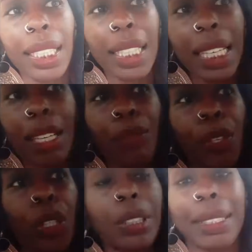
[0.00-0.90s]

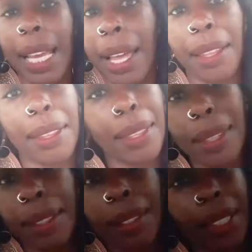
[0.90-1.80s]
evil, death,
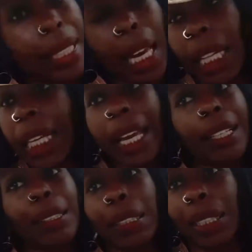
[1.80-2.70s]

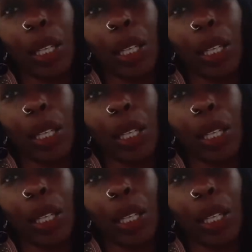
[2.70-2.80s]
killings, and